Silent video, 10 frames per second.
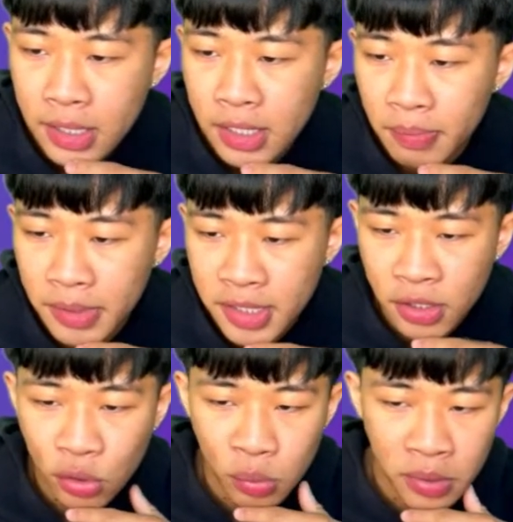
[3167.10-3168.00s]

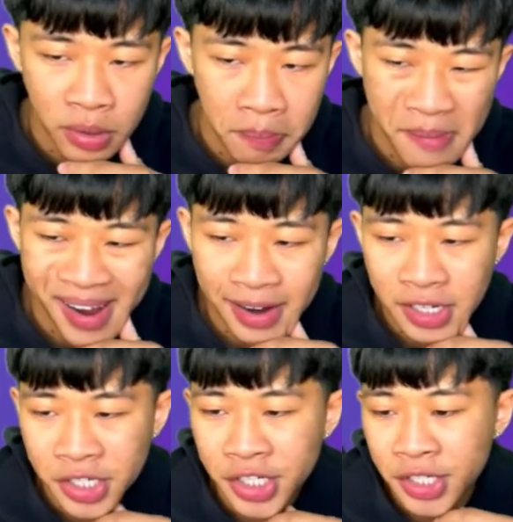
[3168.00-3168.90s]
Mitoma,
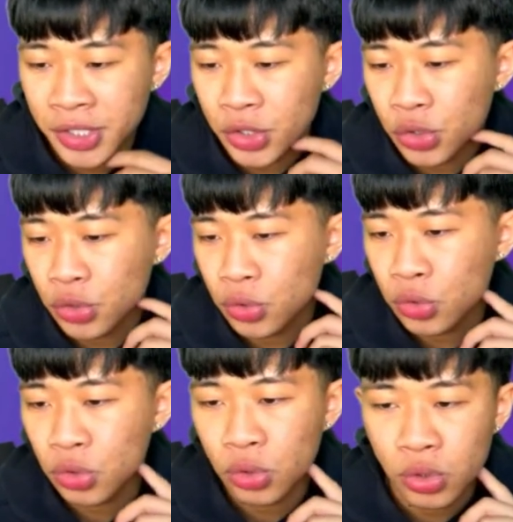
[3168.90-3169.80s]
March.
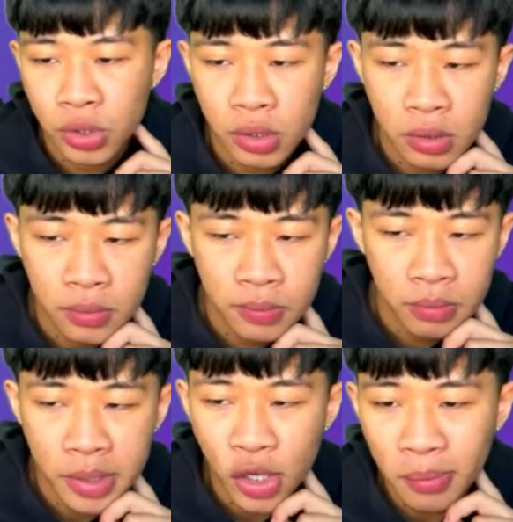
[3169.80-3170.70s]

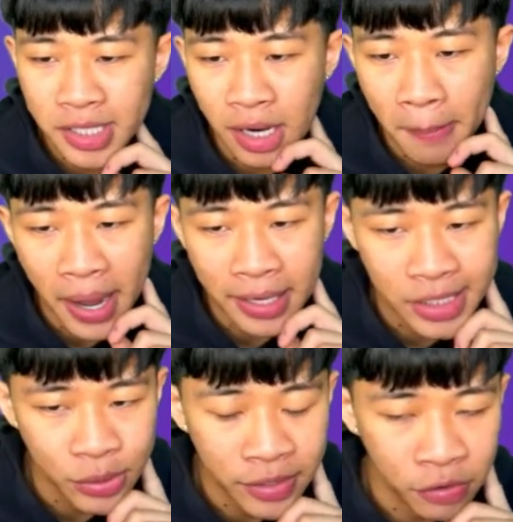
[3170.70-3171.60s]
Mitoma's not bad this
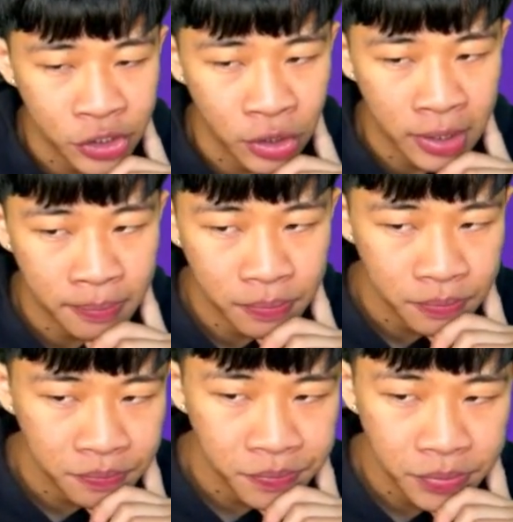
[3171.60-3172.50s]
week for sure.
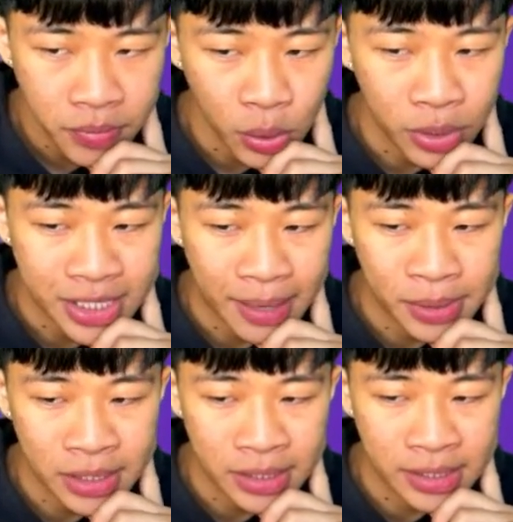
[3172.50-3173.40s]
West Ham
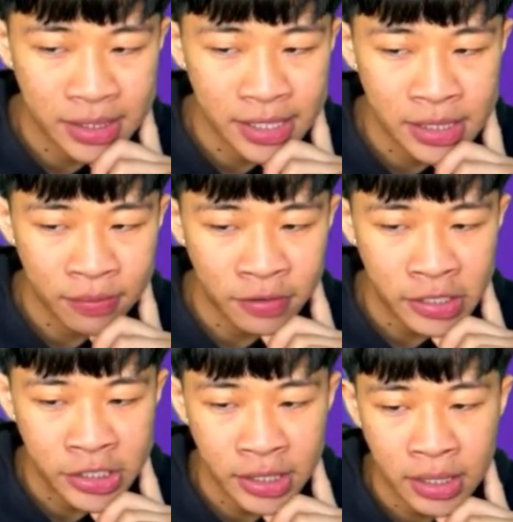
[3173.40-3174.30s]
is a decent
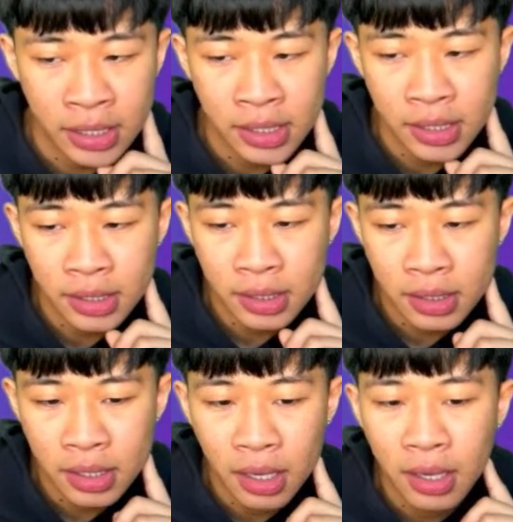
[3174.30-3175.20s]
fixture.
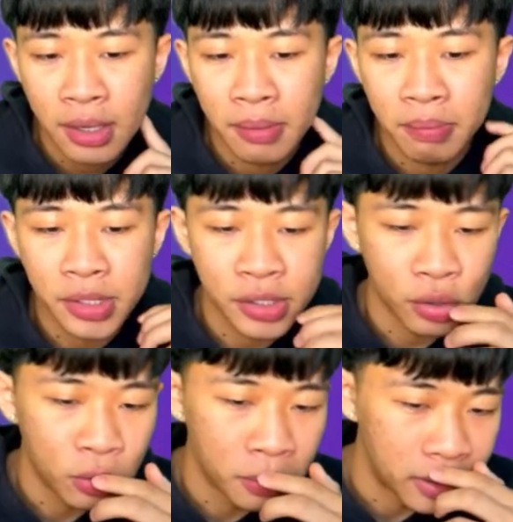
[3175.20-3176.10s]

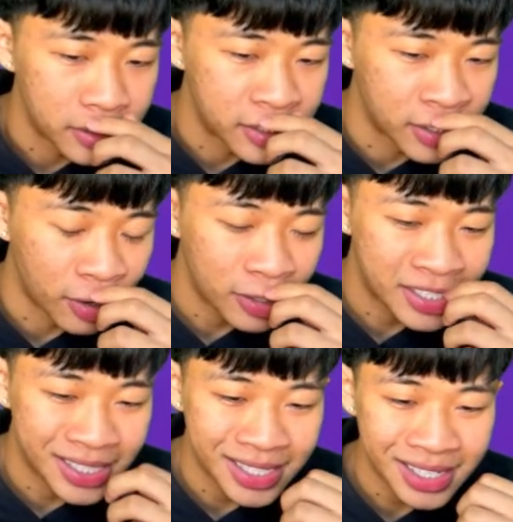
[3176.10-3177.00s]
Mitoma.
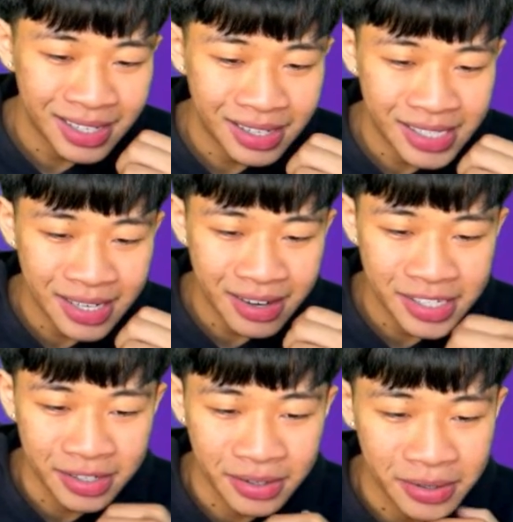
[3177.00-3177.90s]
Xerxes. Is he not injured? No.